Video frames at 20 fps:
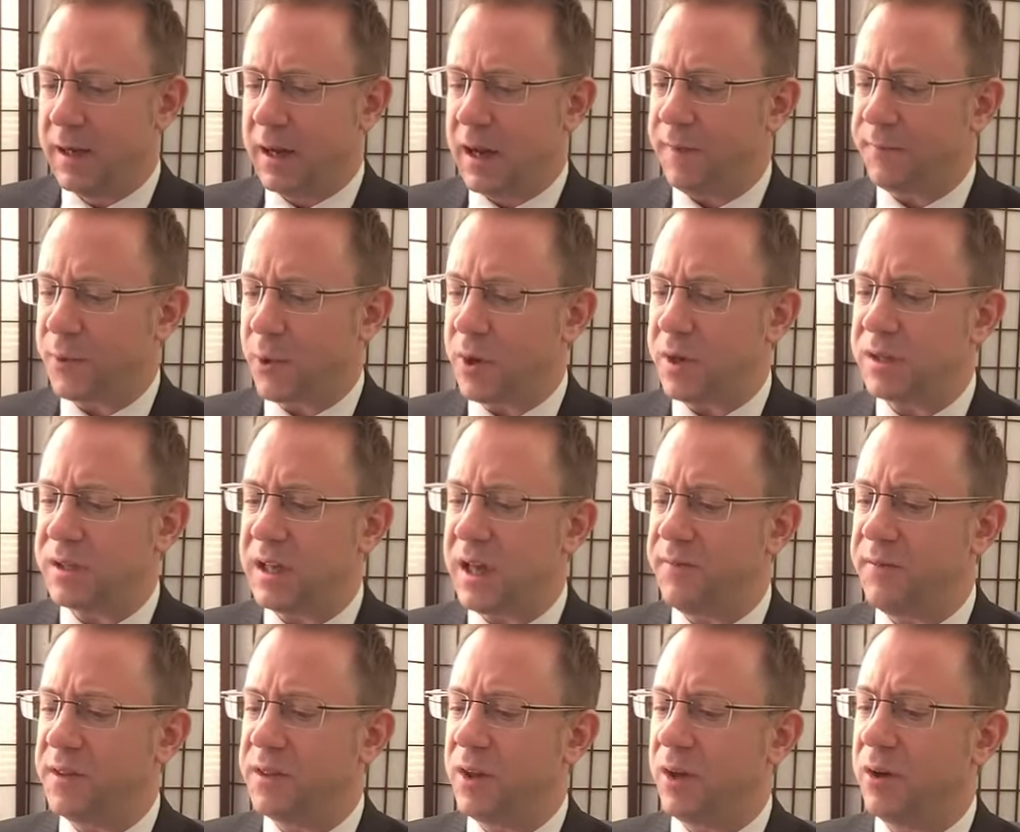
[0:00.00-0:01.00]
Of course,
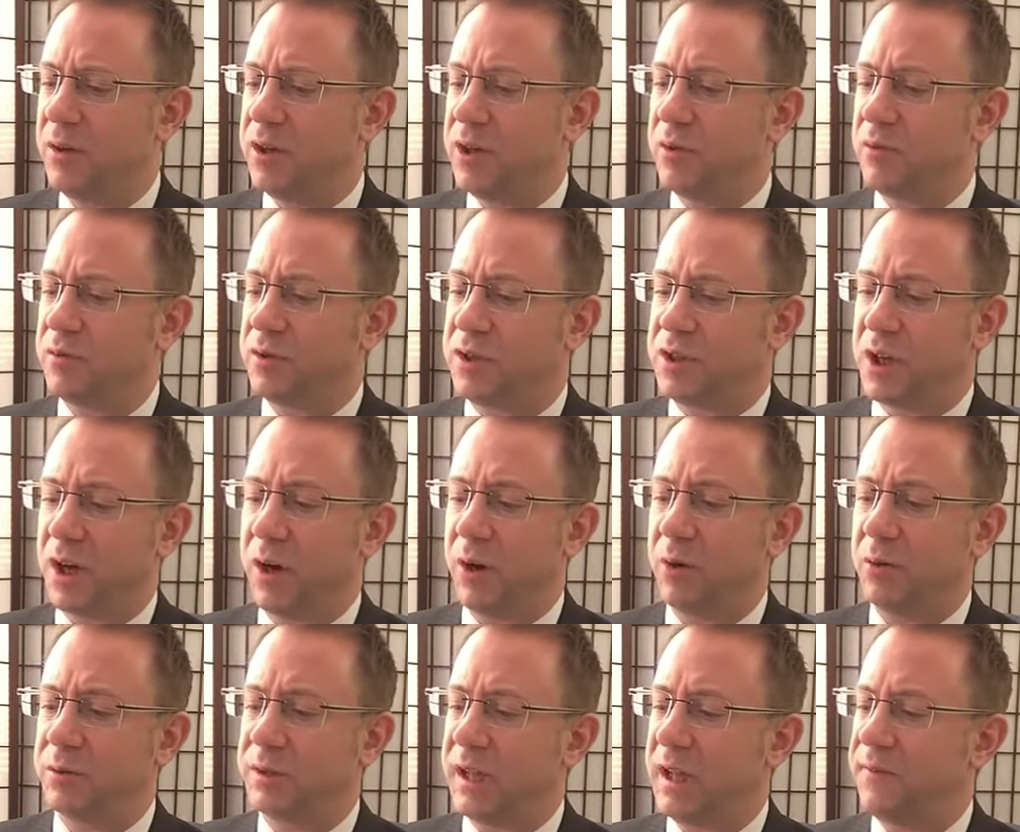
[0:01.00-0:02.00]
even though you
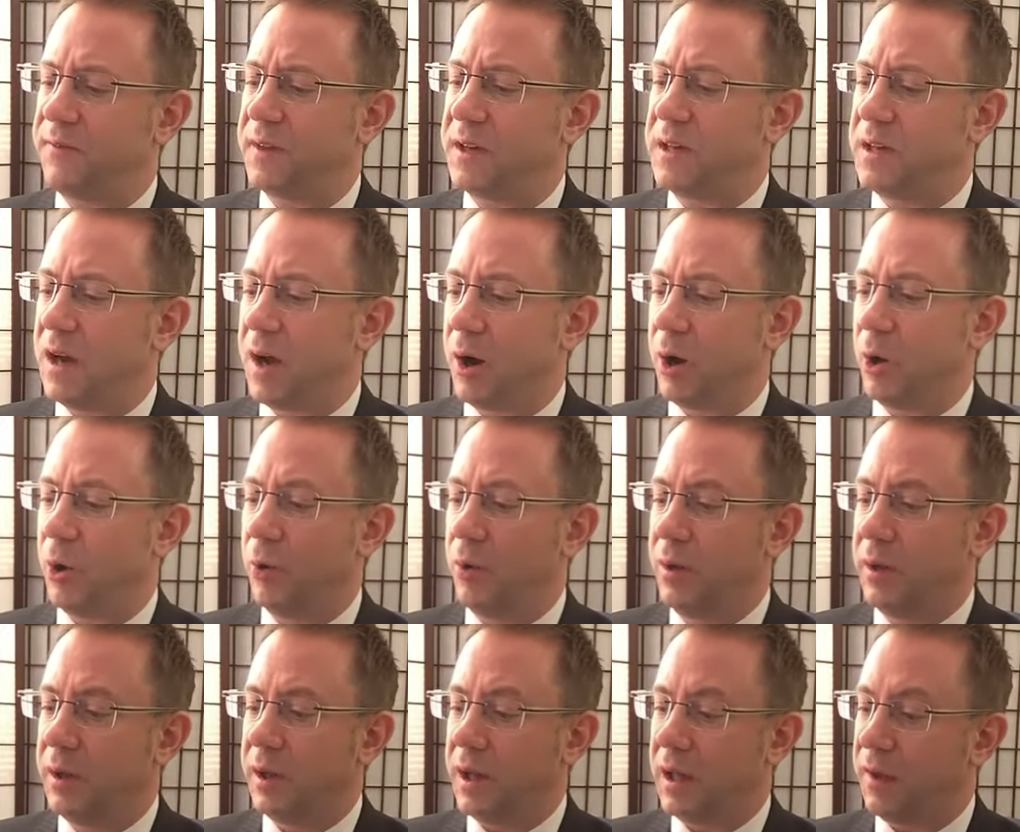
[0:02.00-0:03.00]
don't even
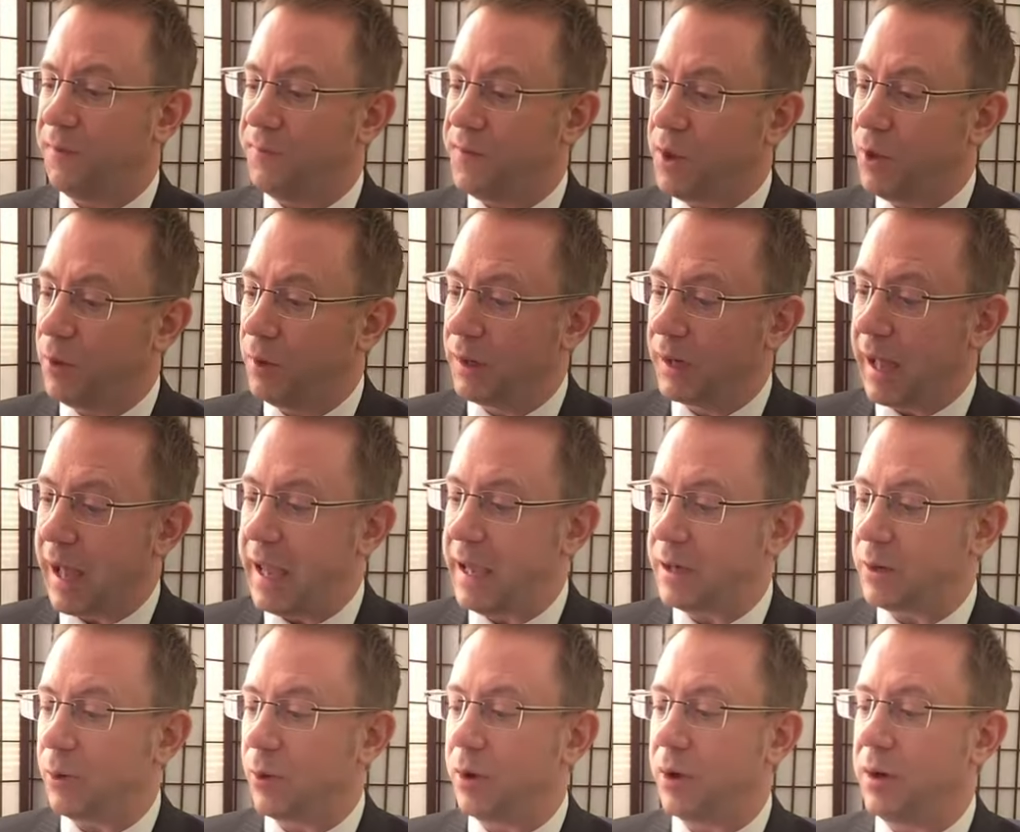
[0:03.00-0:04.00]
know if you
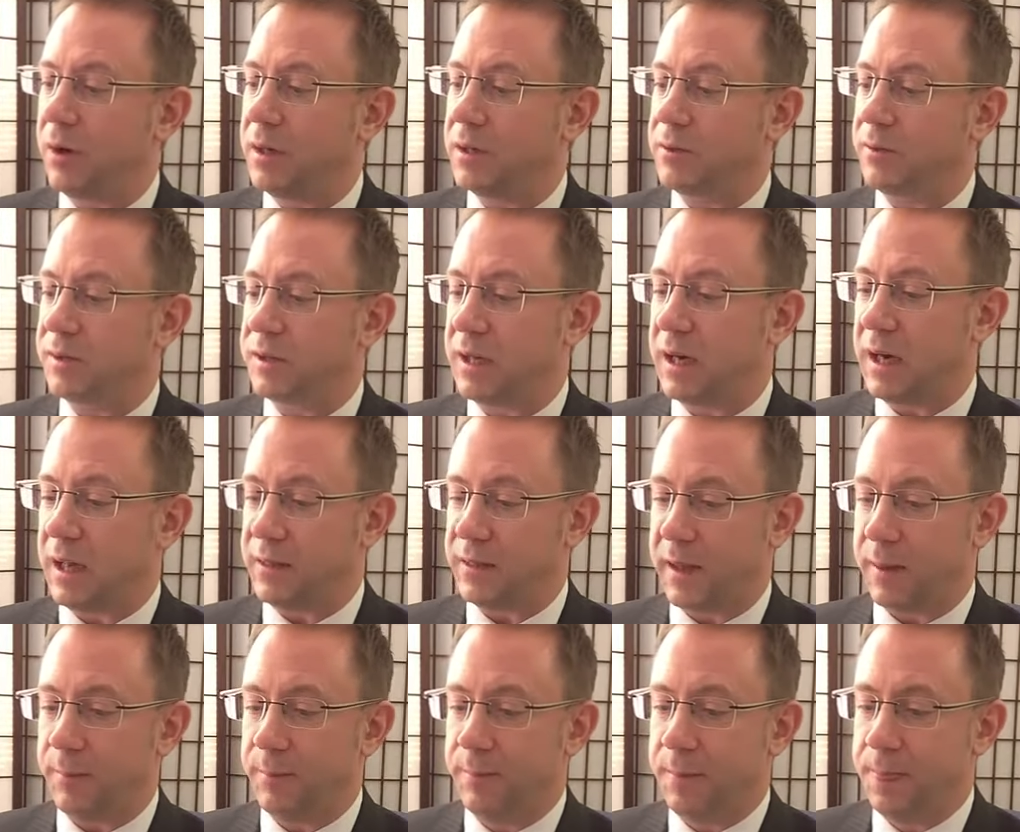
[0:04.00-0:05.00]
like or are interested in
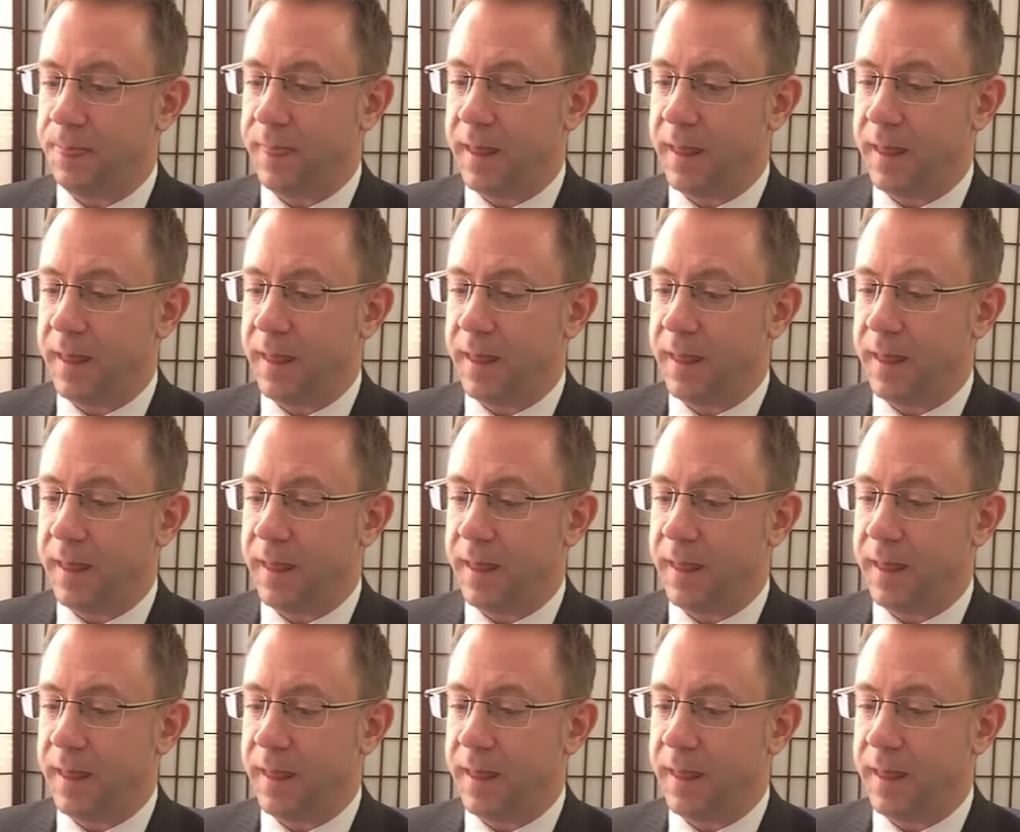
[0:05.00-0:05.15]
them,